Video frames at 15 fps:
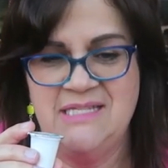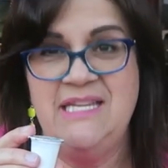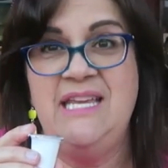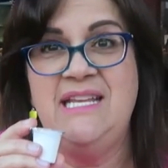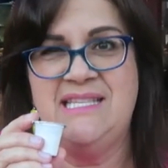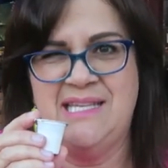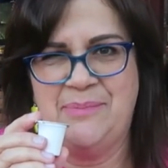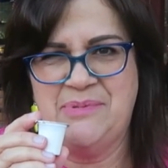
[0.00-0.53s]
To
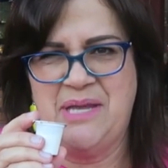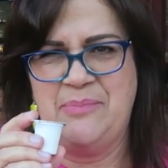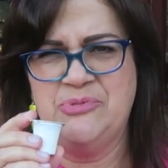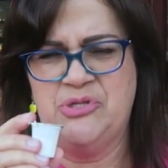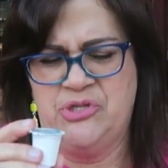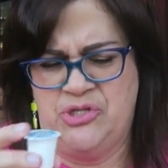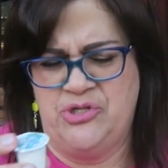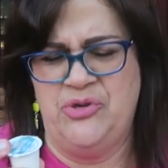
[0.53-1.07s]
eat
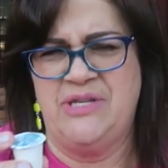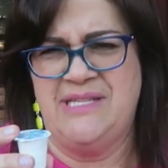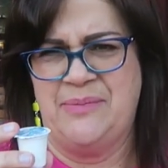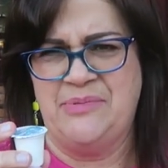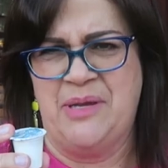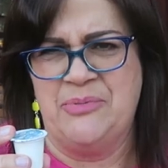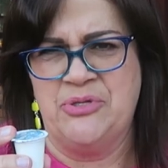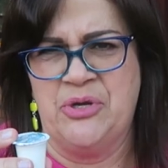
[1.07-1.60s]
sometime, to drink
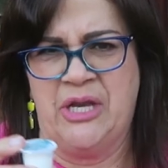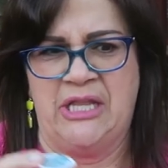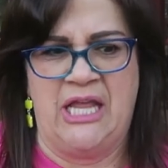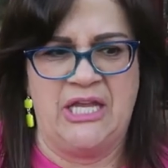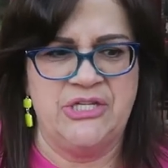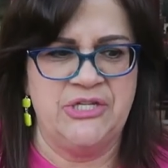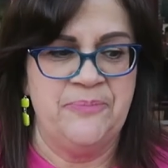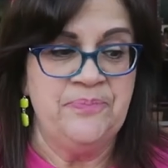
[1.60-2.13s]
sometime during
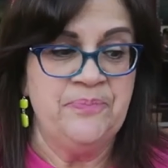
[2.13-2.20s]
lunch.